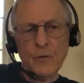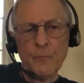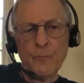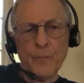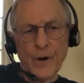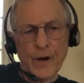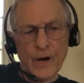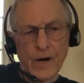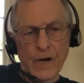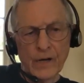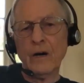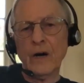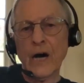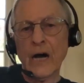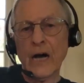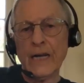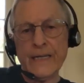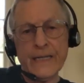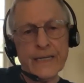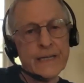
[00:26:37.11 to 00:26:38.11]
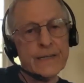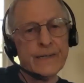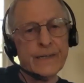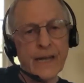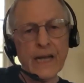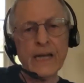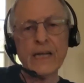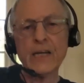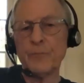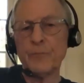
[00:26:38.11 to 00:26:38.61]
but I did
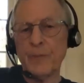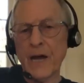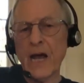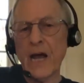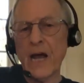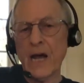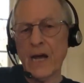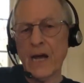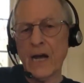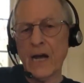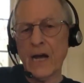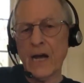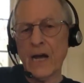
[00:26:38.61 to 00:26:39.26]
take it back